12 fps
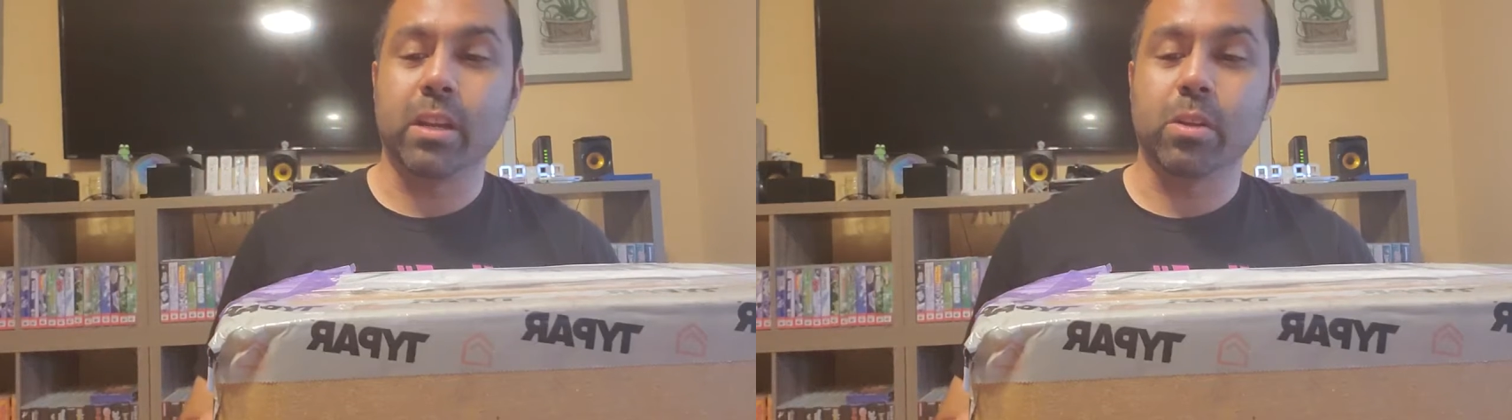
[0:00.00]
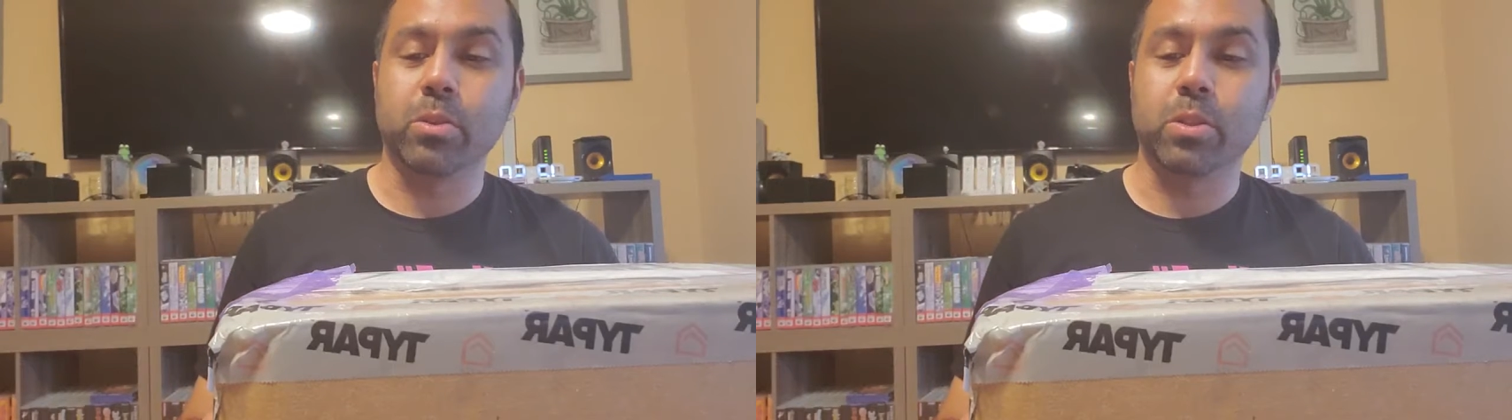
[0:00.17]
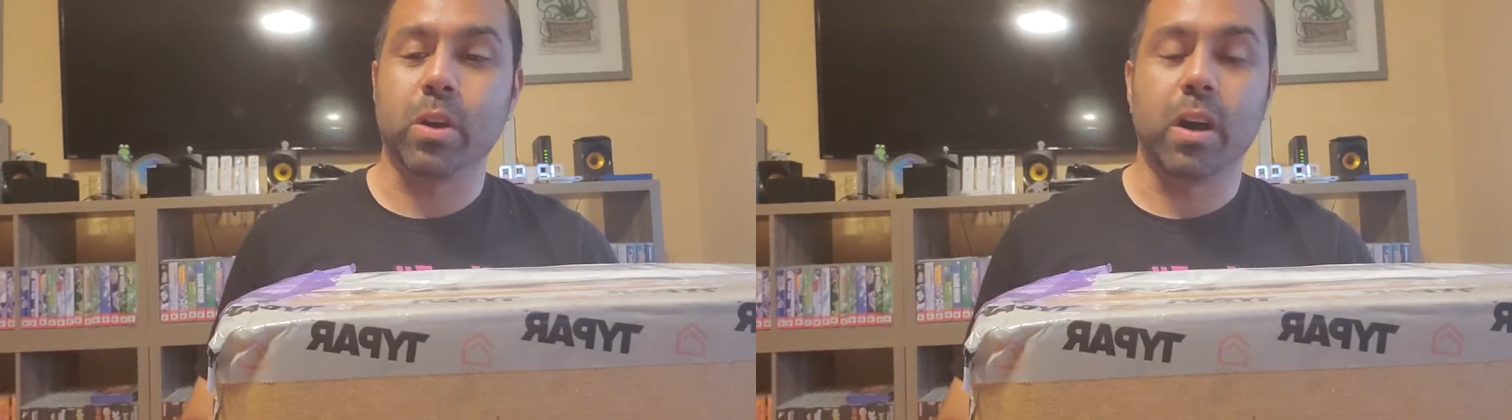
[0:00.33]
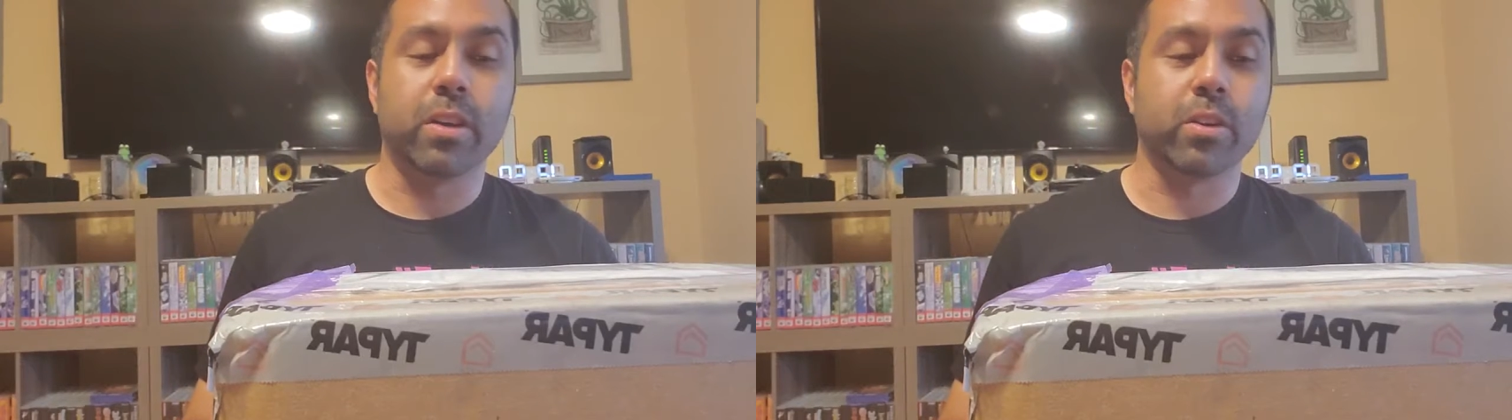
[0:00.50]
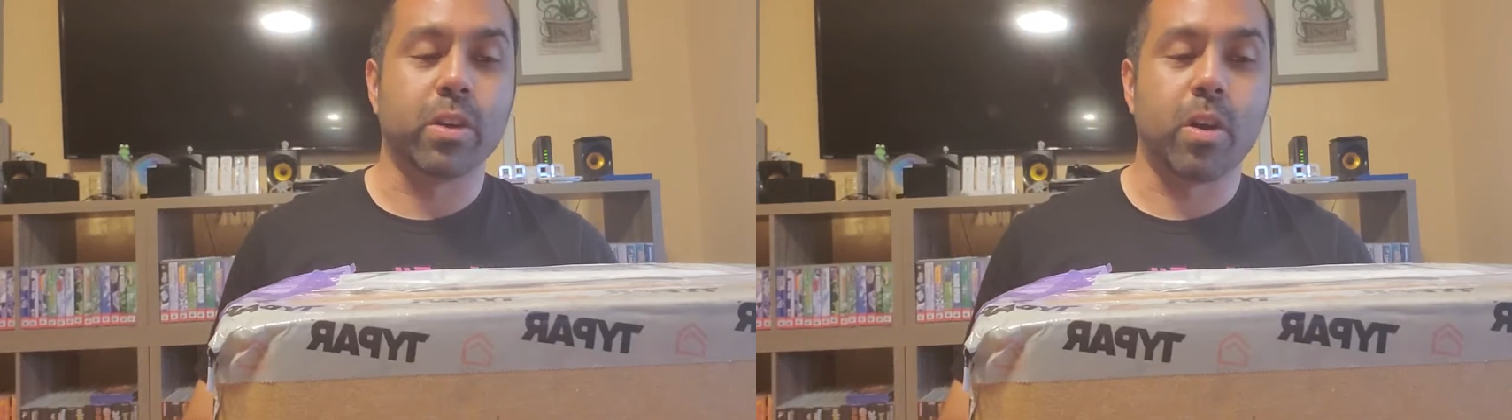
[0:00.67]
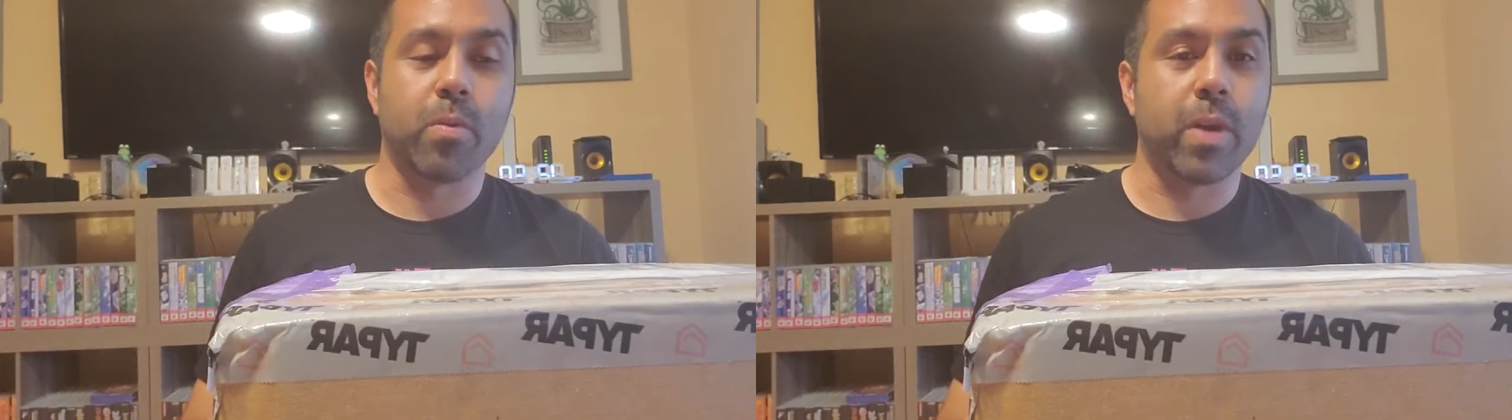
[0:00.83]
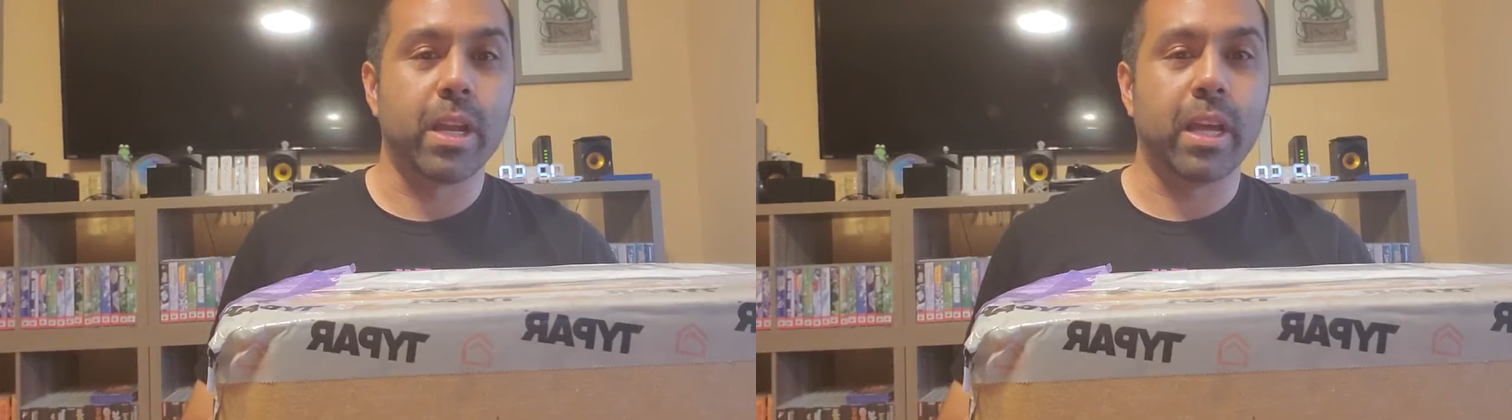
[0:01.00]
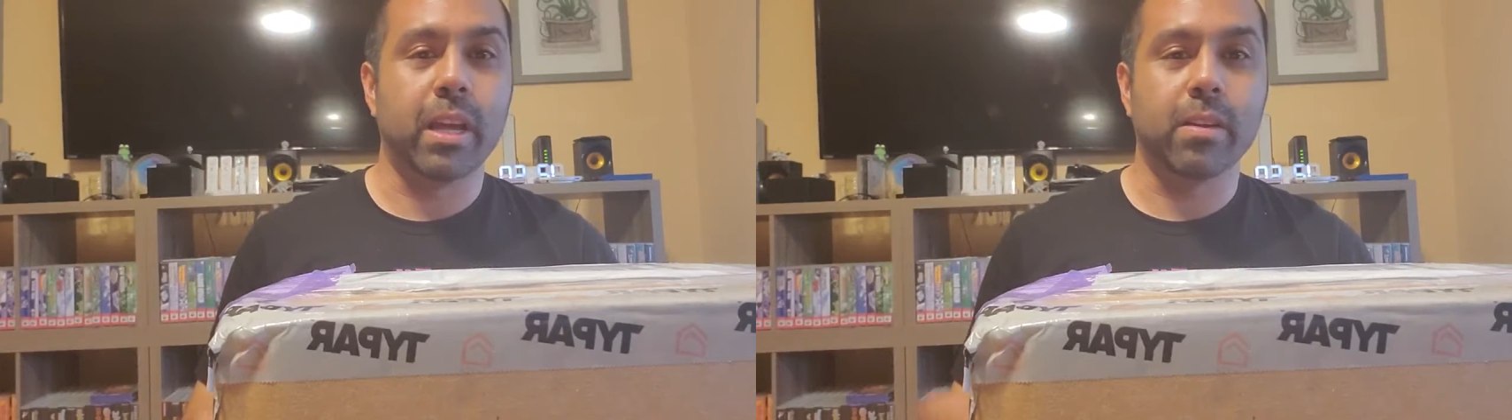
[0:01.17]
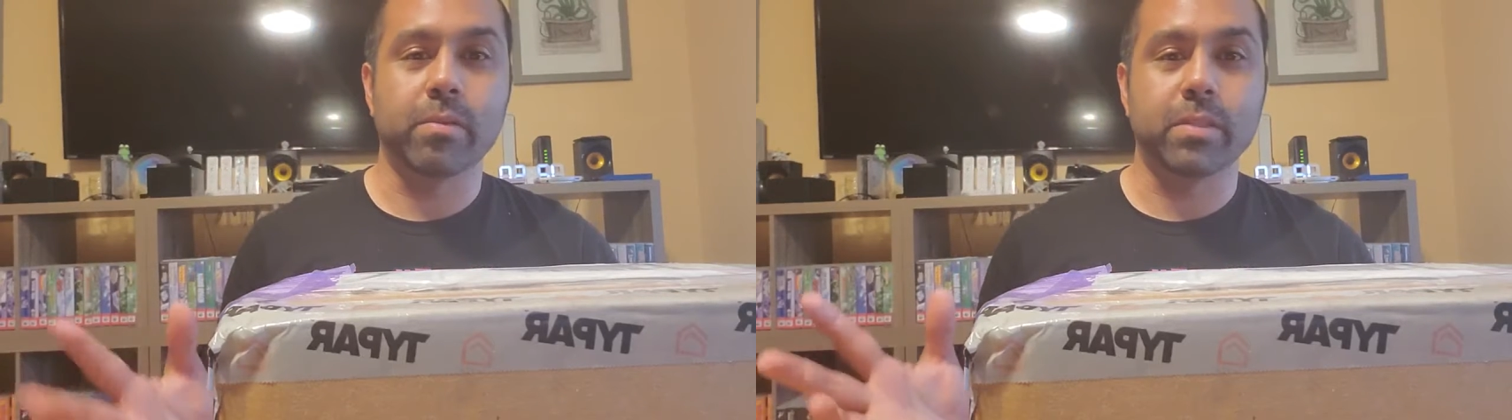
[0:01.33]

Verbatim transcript: close to 100 already